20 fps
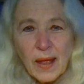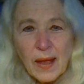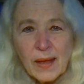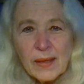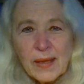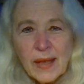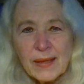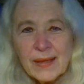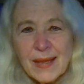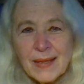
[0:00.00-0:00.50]

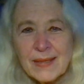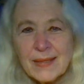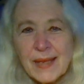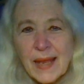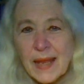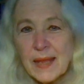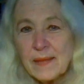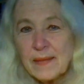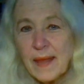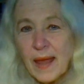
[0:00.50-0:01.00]
Let's
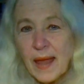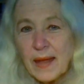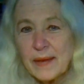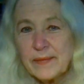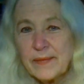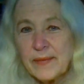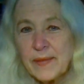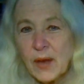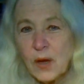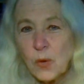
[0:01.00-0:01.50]
say
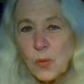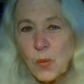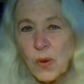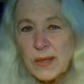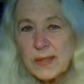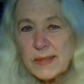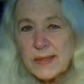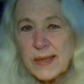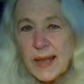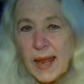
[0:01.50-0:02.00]
that there
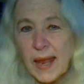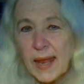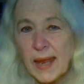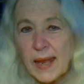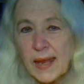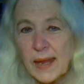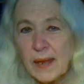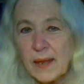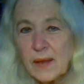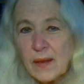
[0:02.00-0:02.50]
was
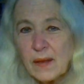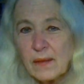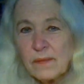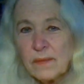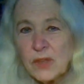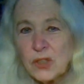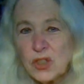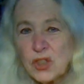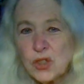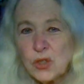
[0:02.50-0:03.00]

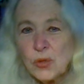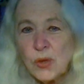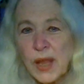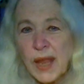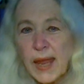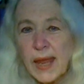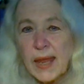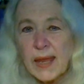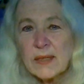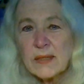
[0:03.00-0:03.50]
the 2
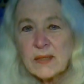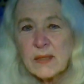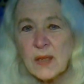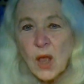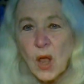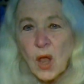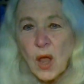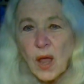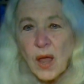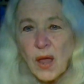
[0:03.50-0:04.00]
kings,
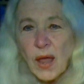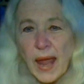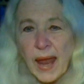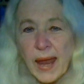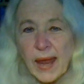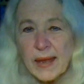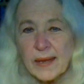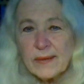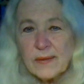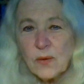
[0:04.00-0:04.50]

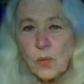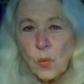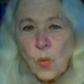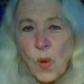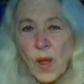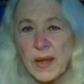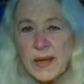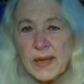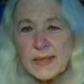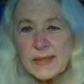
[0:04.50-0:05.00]
and
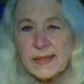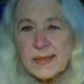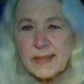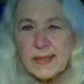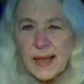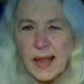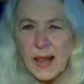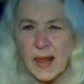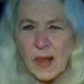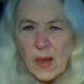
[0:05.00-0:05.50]
one is
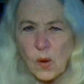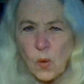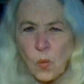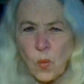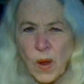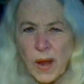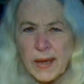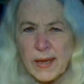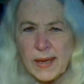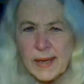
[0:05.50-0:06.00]

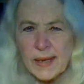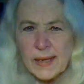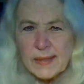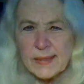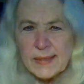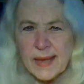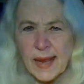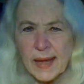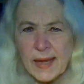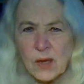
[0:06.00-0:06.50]

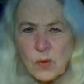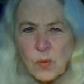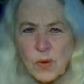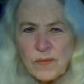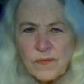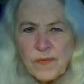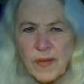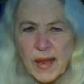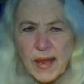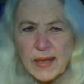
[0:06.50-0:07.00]
getting
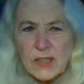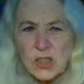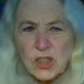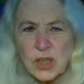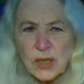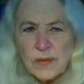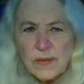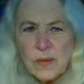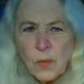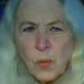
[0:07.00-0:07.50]
revenge.
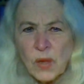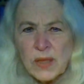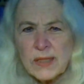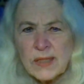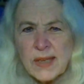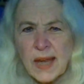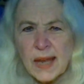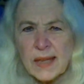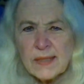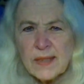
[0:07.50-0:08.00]
The one
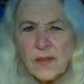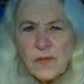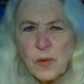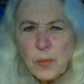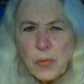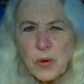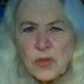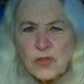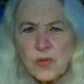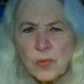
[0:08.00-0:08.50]
stands on the
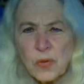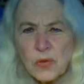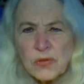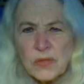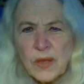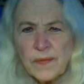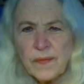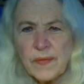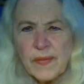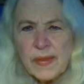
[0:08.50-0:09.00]

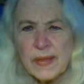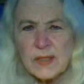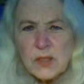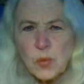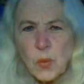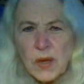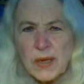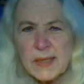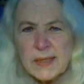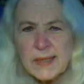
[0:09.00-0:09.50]
principles, and this
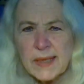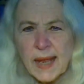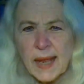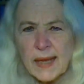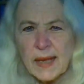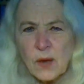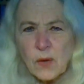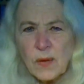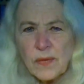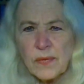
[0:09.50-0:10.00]
one is
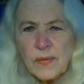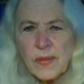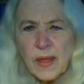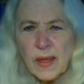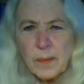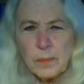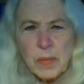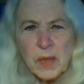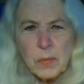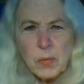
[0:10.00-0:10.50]
getting,
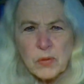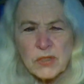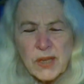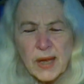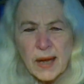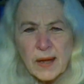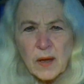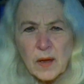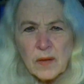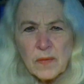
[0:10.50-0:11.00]
the people
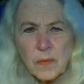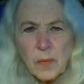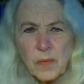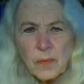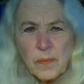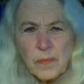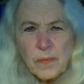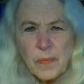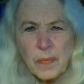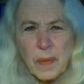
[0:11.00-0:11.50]
stand on
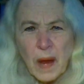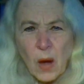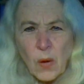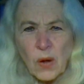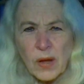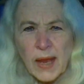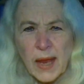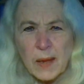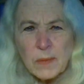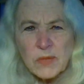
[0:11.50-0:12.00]

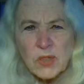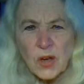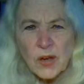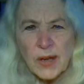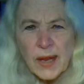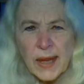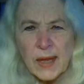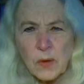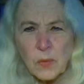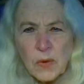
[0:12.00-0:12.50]
power games are
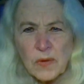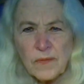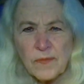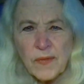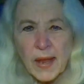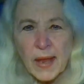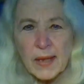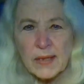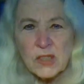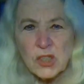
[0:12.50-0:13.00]
getting
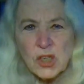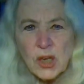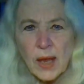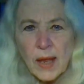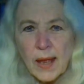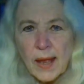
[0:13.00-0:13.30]
revenge.